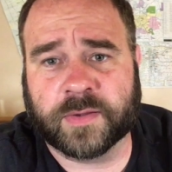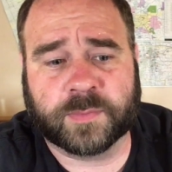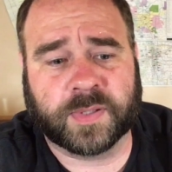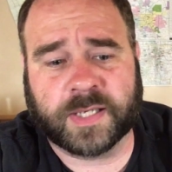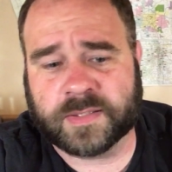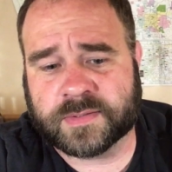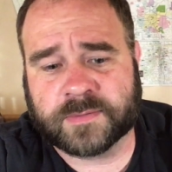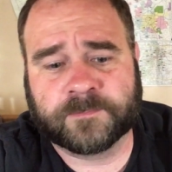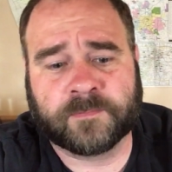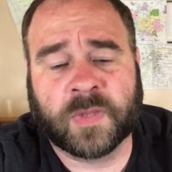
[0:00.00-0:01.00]
other
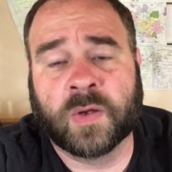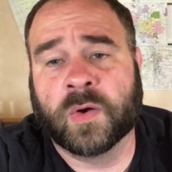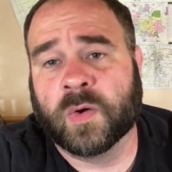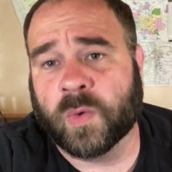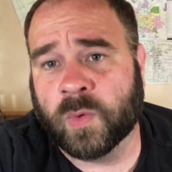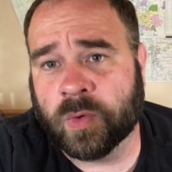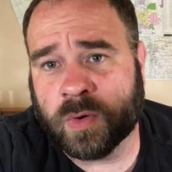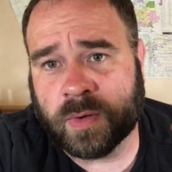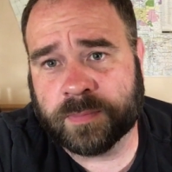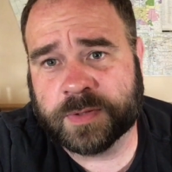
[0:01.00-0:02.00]
plants.
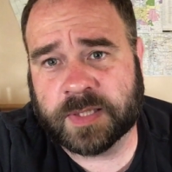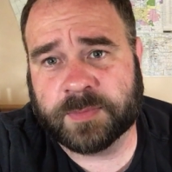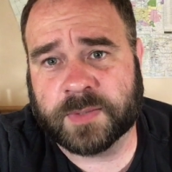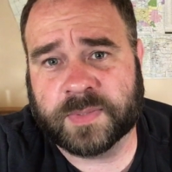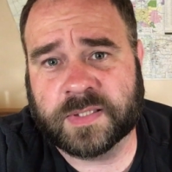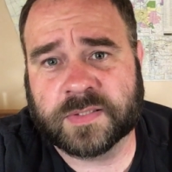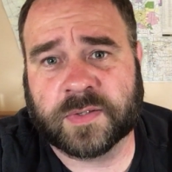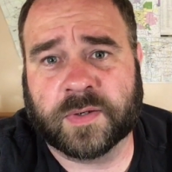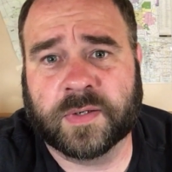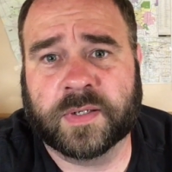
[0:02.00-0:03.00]
Or Tim can be
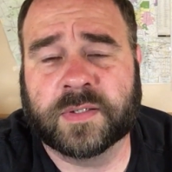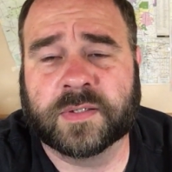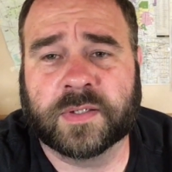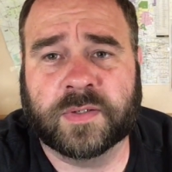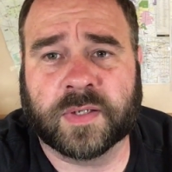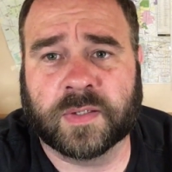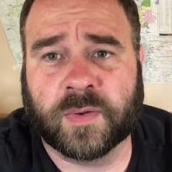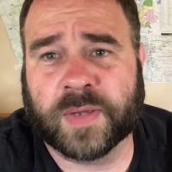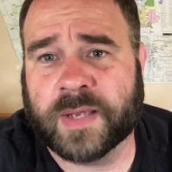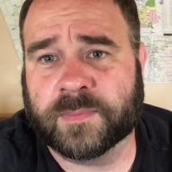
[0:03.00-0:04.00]
discarded, and you can
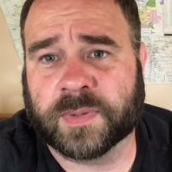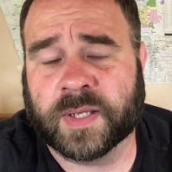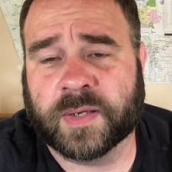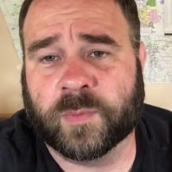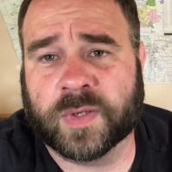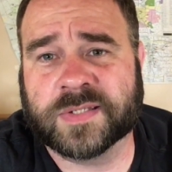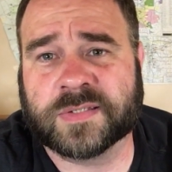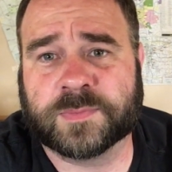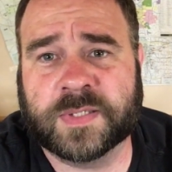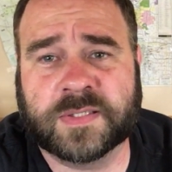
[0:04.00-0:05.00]
locate and play one
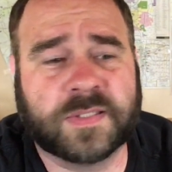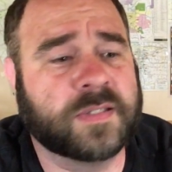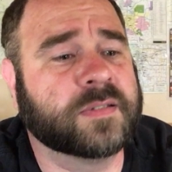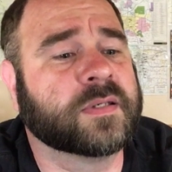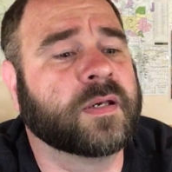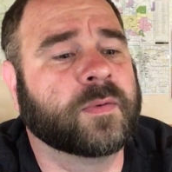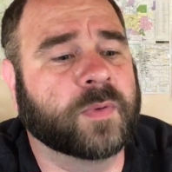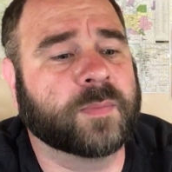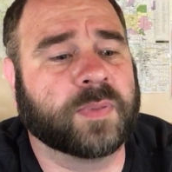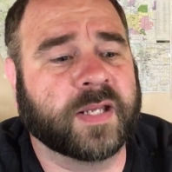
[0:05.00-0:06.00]

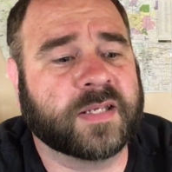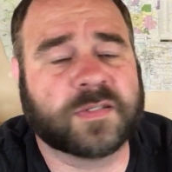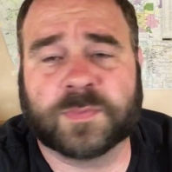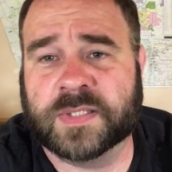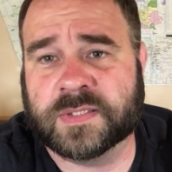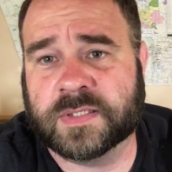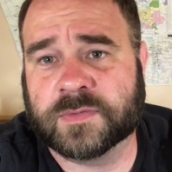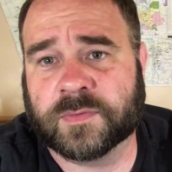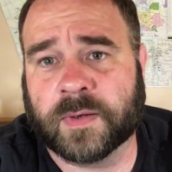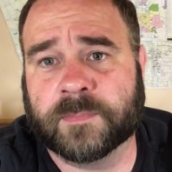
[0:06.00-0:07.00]
plant species
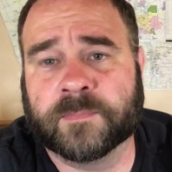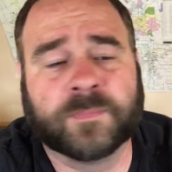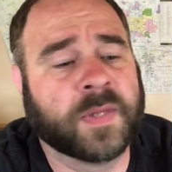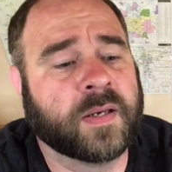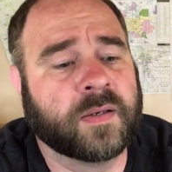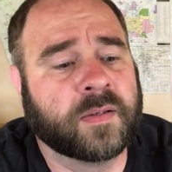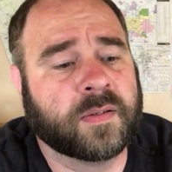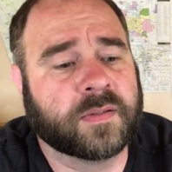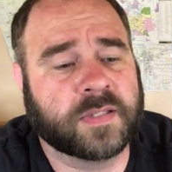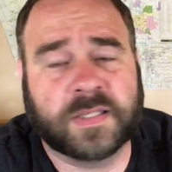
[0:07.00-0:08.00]
from
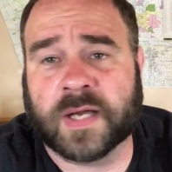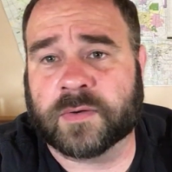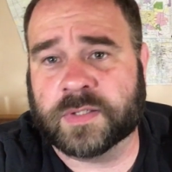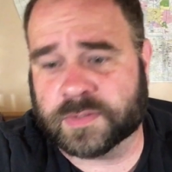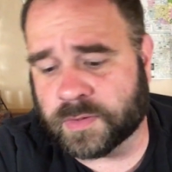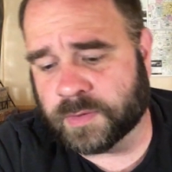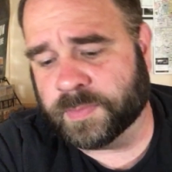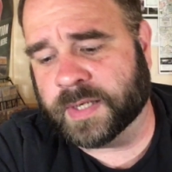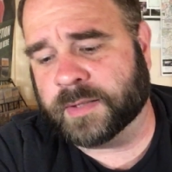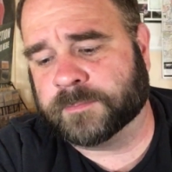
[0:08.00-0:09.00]
the deck or discard
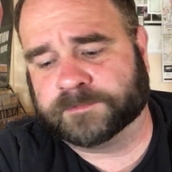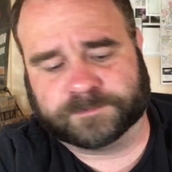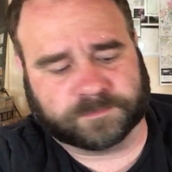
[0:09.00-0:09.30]
pile.